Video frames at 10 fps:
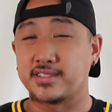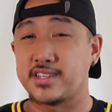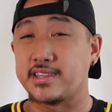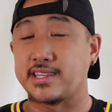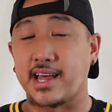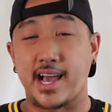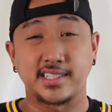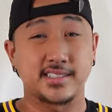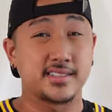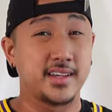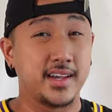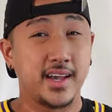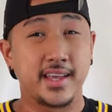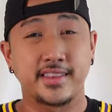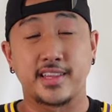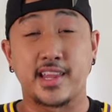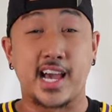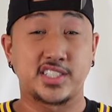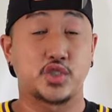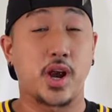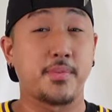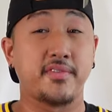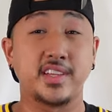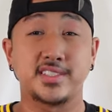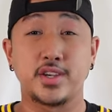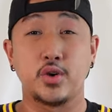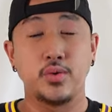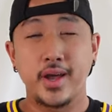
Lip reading: to the last drop of it. So